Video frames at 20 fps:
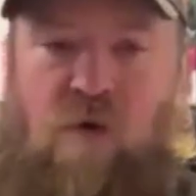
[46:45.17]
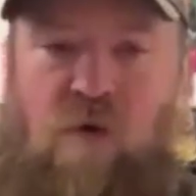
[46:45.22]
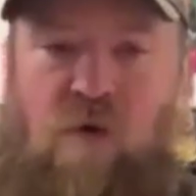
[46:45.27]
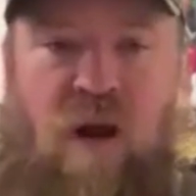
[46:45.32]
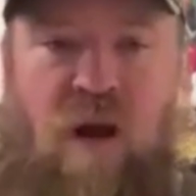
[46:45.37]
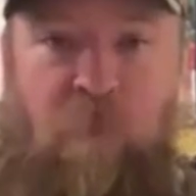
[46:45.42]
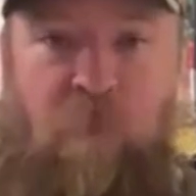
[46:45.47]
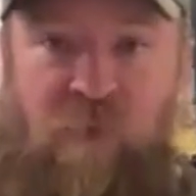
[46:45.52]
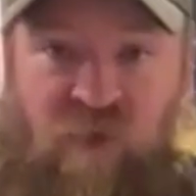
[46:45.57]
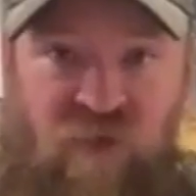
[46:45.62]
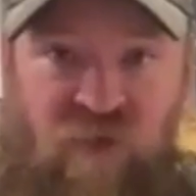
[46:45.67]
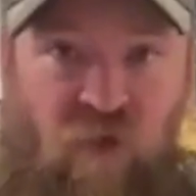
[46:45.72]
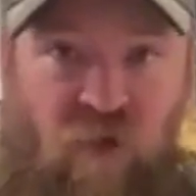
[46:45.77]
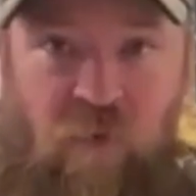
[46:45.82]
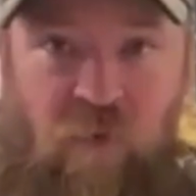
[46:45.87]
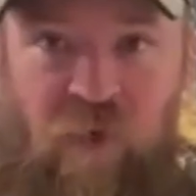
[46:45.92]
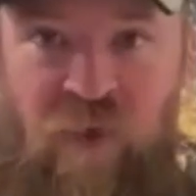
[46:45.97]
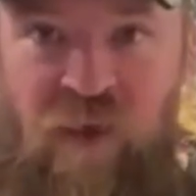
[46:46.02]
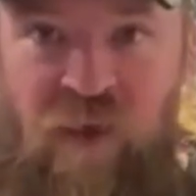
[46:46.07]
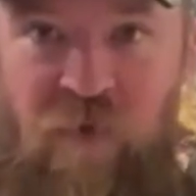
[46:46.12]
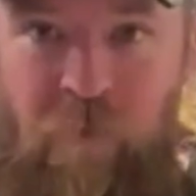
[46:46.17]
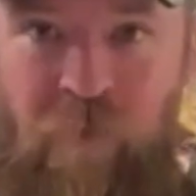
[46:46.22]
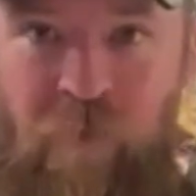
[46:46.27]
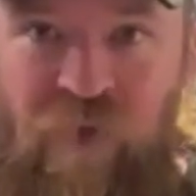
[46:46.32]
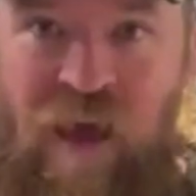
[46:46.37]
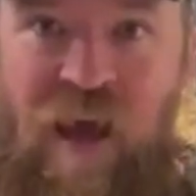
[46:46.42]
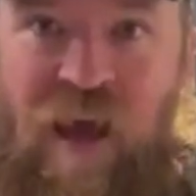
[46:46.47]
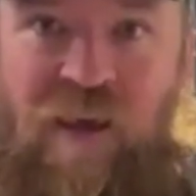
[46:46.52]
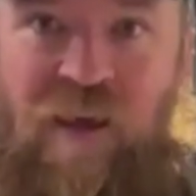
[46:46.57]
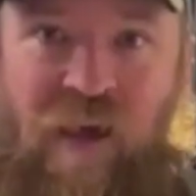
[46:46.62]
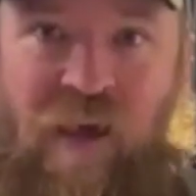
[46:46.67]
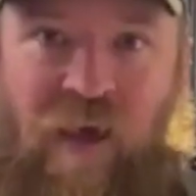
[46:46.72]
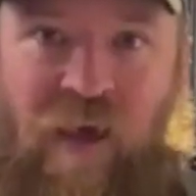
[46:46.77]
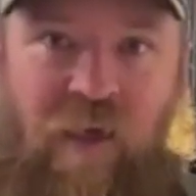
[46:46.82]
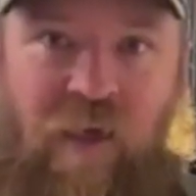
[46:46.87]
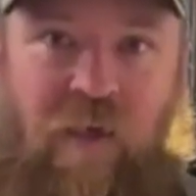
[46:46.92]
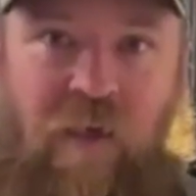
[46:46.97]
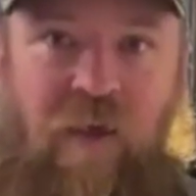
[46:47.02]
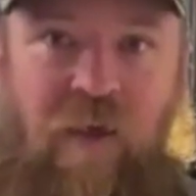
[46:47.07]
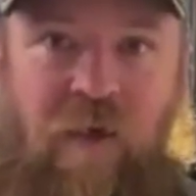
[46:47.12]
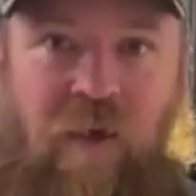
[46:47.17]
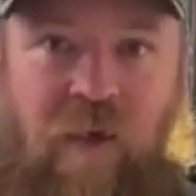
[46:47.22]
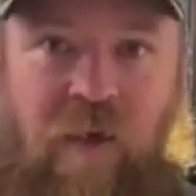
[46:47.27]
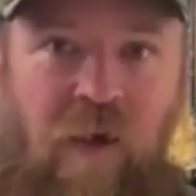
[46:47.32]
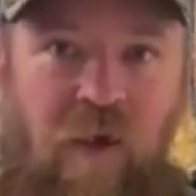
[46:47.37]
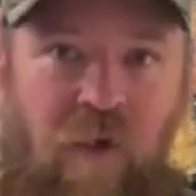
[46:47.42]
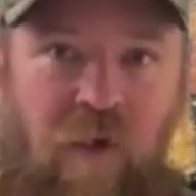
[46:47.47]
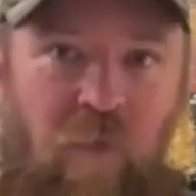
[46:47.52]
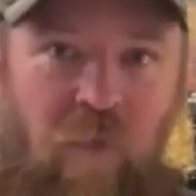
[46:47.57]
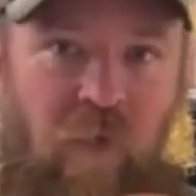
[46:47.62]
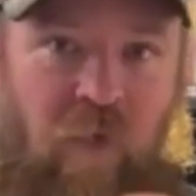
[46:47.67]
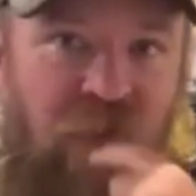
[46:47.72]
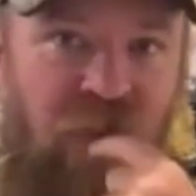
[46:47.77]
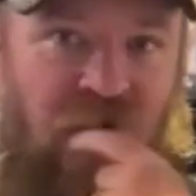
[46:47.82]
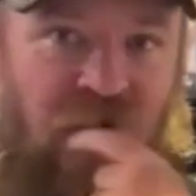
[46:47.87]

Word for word: episode with him that night with